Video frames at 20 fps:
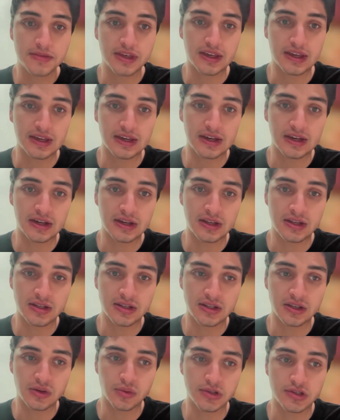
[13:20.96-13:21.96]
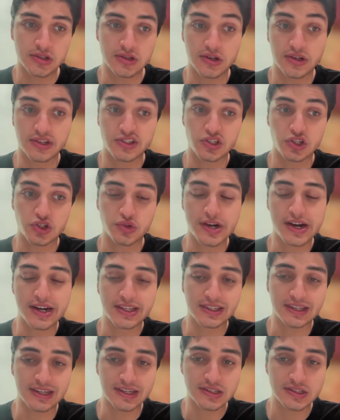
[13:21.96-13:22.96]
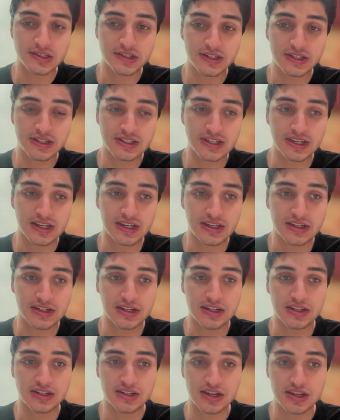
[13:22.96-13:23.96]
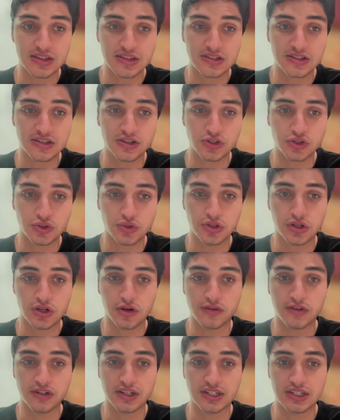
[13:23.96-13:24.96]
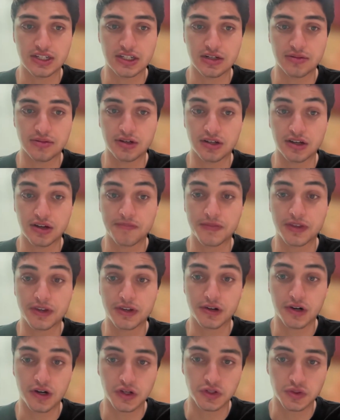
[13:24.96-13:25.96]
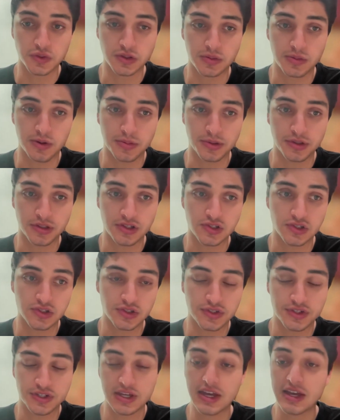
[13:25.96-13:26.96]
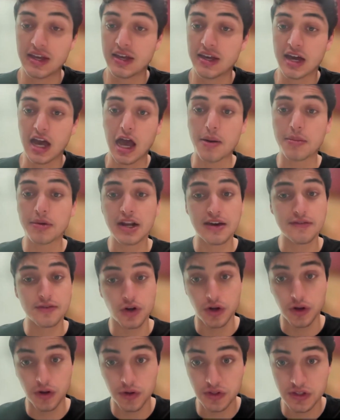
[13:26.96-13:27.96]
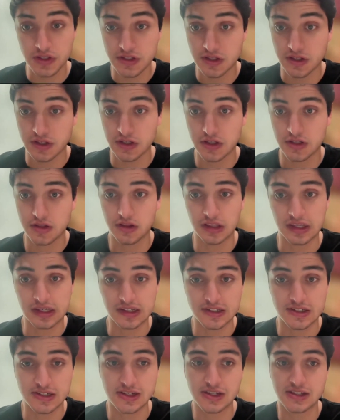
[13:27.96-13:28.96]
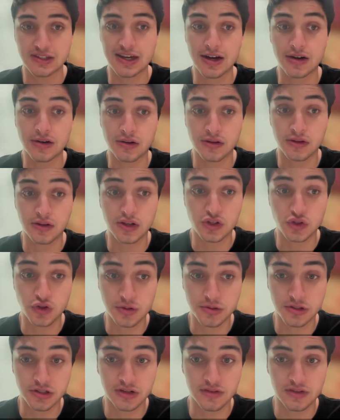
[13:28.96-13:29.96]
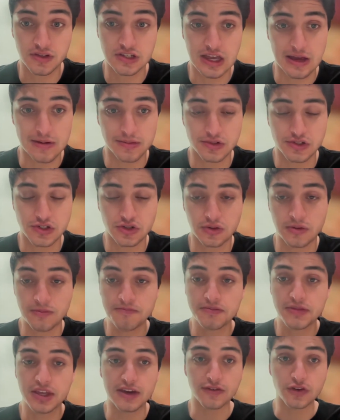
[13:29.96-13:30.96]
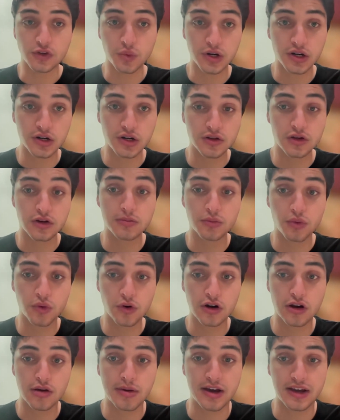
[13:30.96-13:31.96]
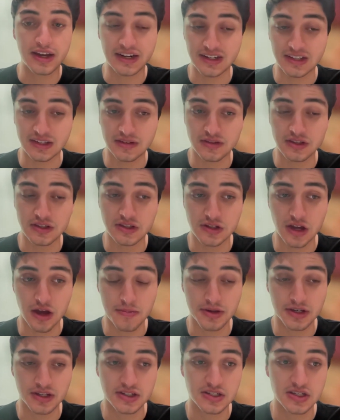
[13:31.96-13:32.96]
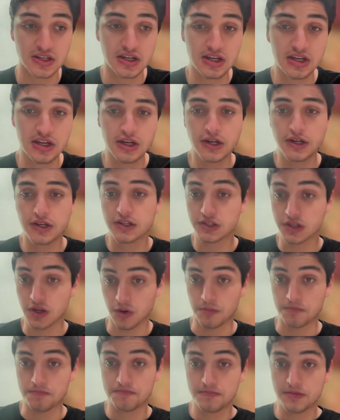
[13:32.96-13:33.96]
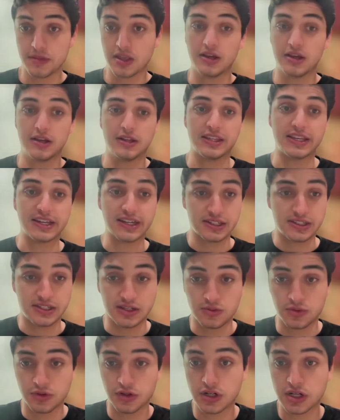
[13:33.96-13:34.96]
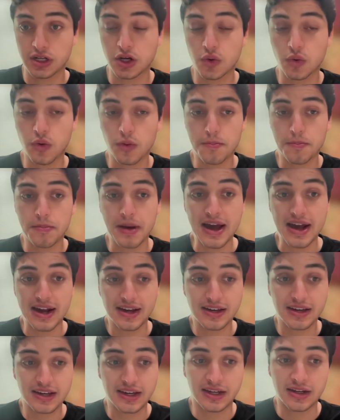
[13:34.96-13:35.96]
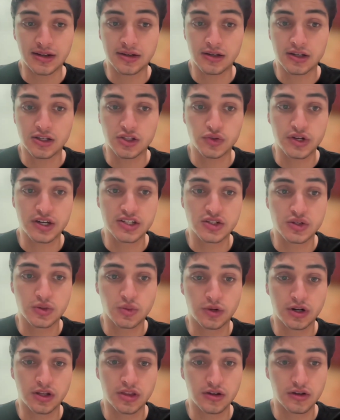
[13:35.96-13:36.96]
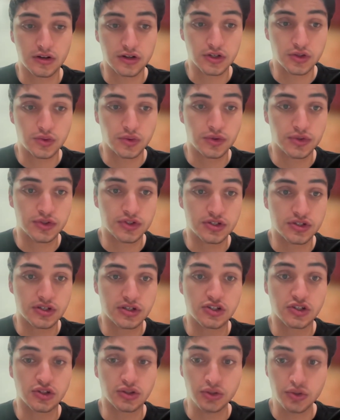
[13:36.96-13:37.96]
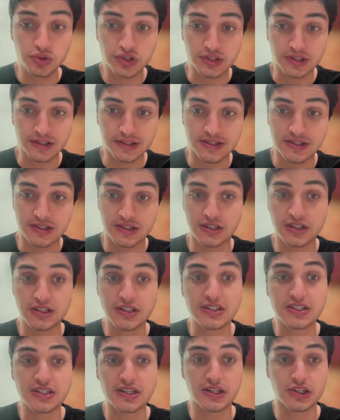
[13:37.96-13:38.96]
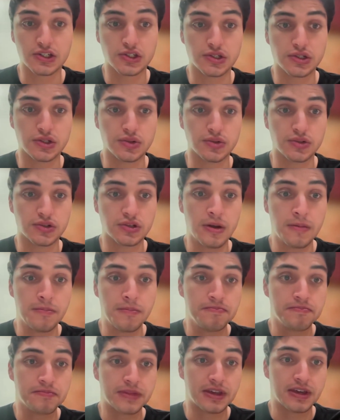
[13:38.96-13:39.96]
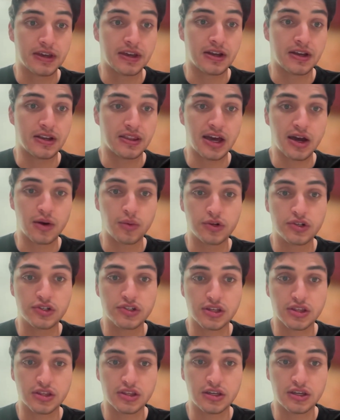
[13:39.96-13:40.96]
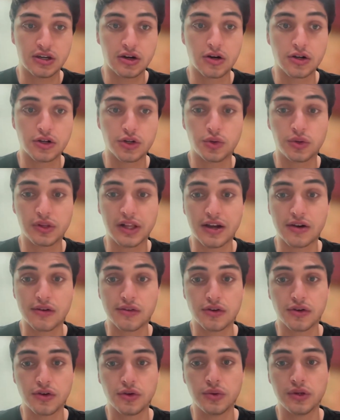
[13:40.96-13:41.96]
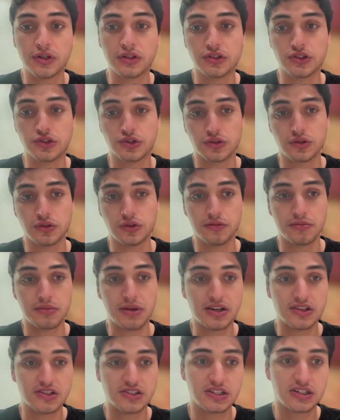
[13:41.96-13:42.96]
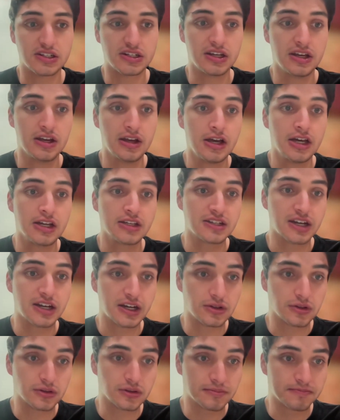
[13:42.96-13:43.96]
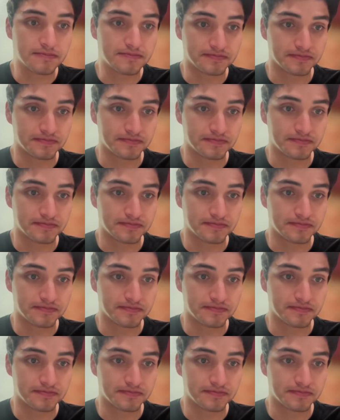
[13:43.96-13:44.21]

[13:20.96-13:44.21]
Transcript: And it was launched to track the incidence and deaths due to COVID-19 among incarcerated populations. I'm going to have all these links down in the description of this episode if you want to learn more about any of these topics. So, like I said, we're going to go back and address one of the article's solutions to these issues. And that was the article out of the New England Journal of Medicine titled